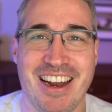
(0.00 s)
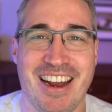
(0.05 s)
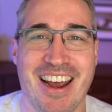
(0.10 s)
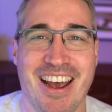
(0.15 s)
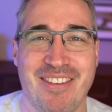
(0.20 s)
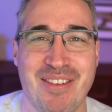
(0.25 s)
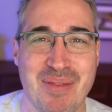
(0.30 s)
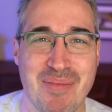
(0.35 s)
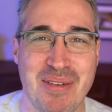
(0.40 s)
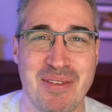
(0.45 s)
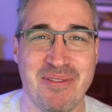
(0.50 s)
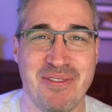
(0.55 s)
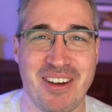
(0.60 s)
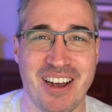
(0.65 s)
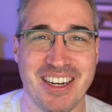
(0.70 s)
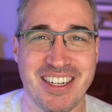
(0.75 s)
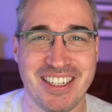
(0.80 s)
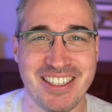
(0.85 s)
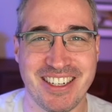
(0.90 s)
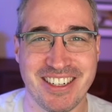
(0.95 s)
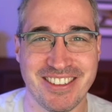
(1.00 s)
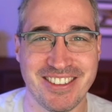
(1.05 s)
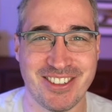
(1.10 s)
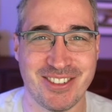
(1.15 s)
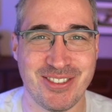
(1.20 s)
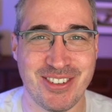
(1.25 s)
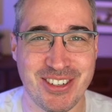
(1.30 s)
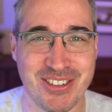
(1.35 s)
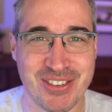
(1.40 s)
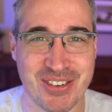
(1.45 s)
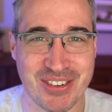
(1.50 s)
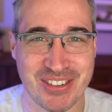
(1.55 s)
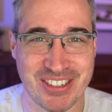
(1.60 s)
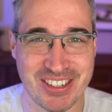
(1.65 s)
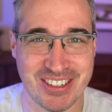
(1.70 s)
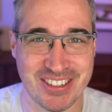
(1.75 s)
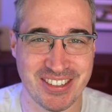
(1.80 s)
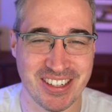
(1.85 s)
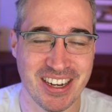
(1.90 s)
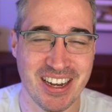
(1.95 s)
I haven't been finding tons of
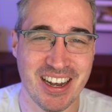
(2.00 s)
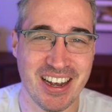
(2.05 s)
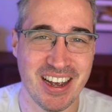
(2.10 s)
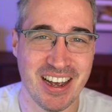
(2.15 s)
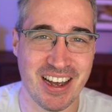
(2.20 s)
resources,